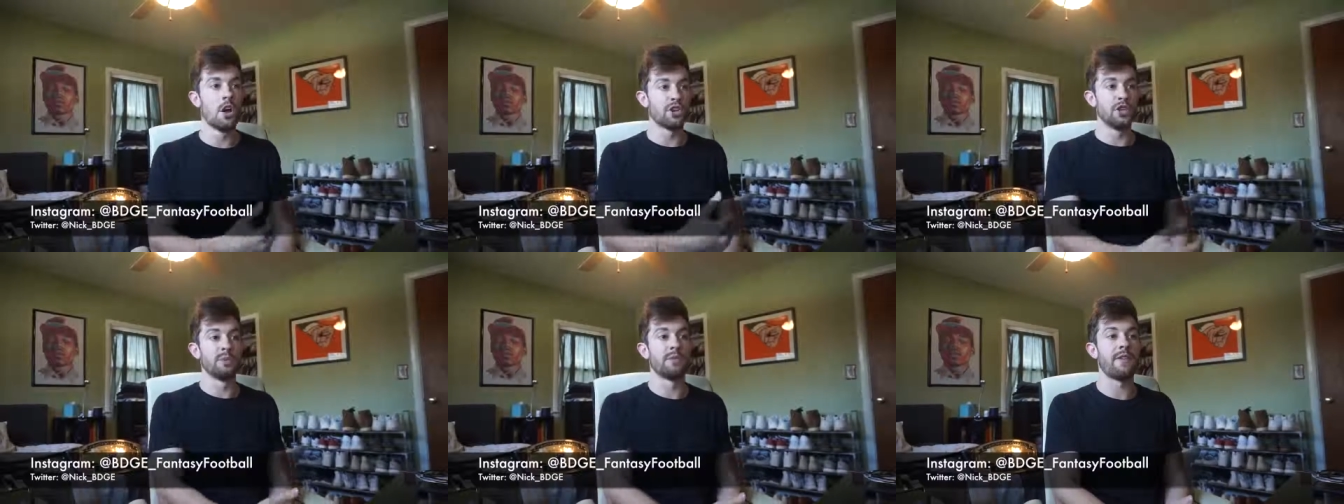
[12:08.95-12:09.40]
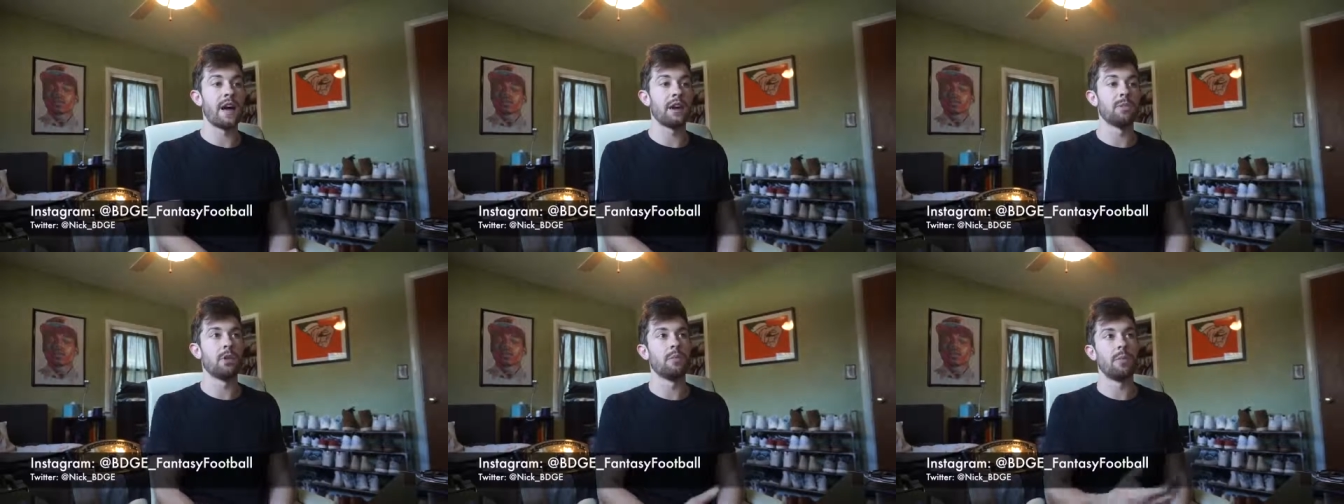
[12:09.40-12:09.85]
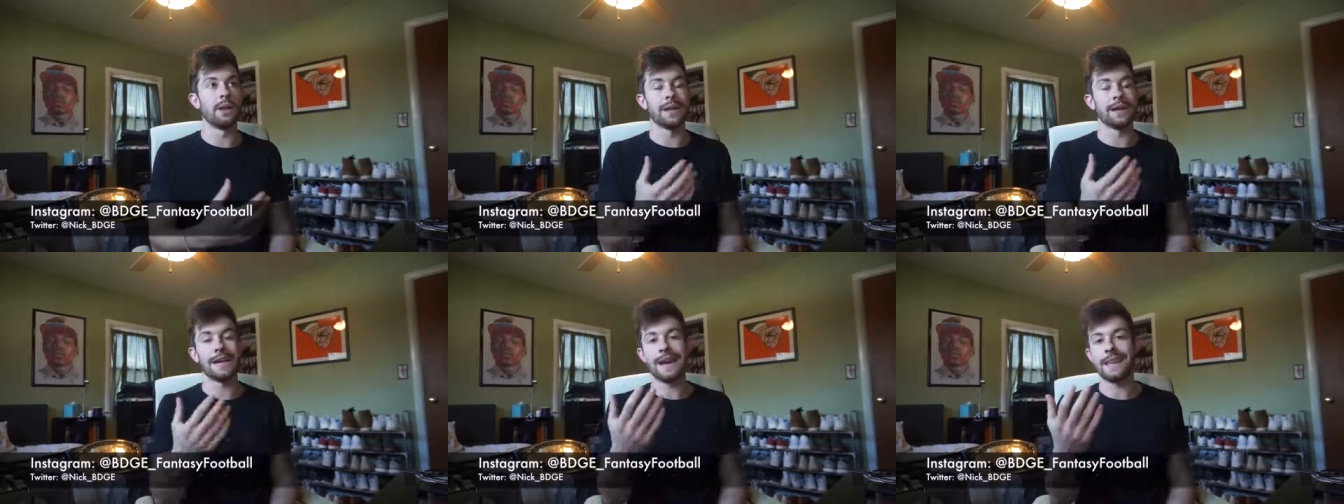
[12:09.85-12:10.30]
super valuable,
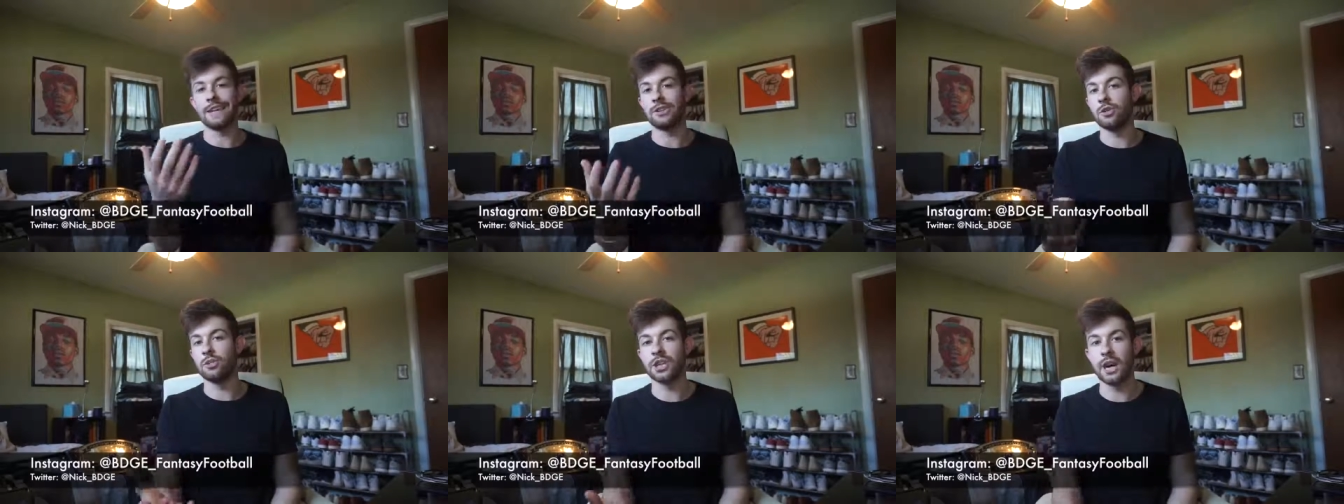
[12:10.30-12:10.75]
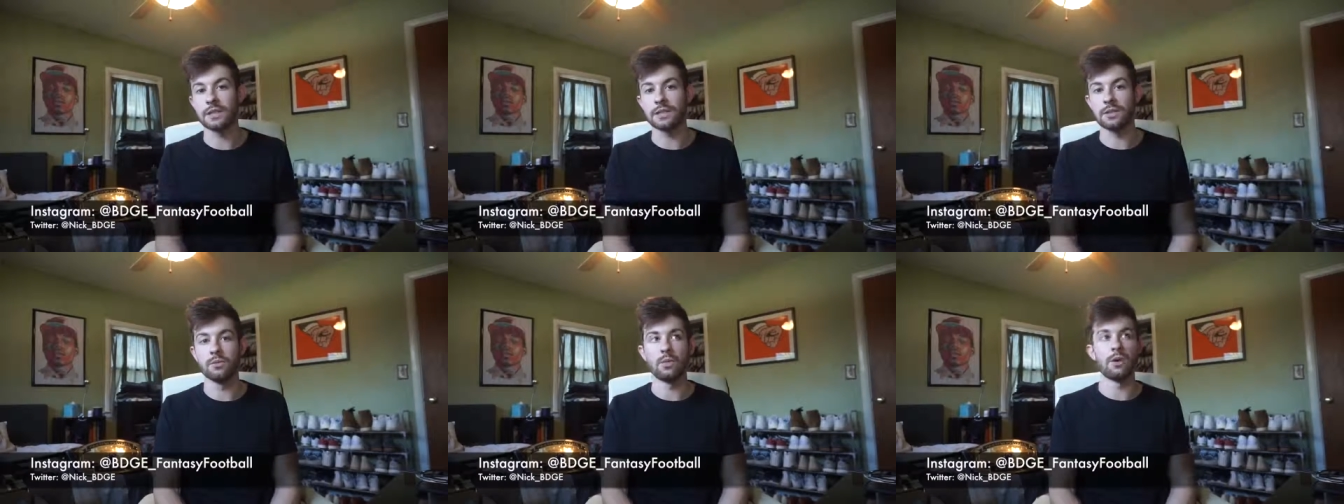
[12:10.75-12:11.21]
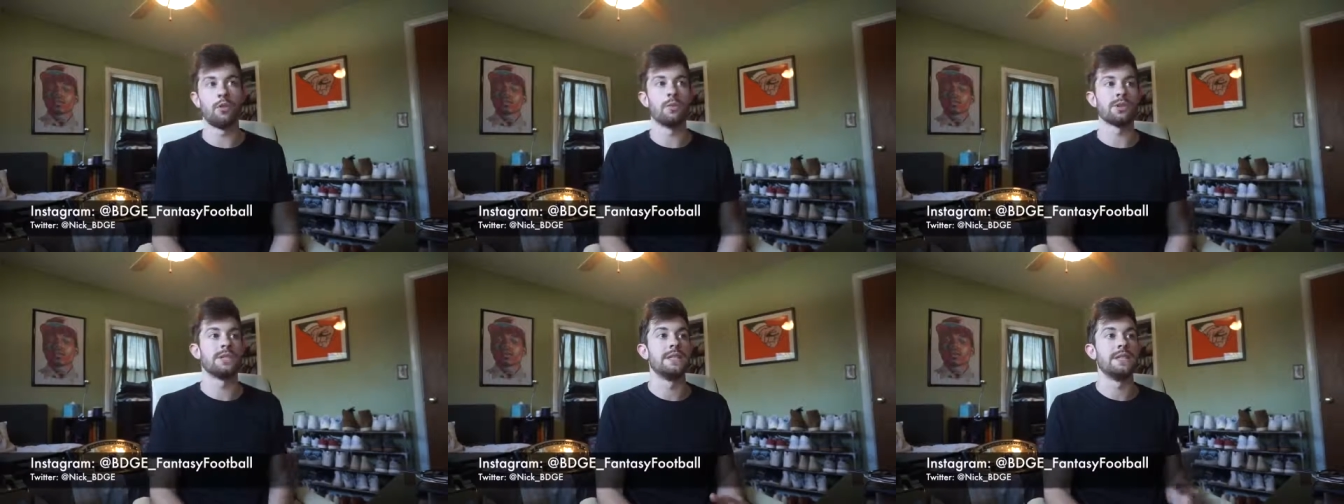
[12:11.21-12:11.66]
but like a guy like Duke Johnson would almost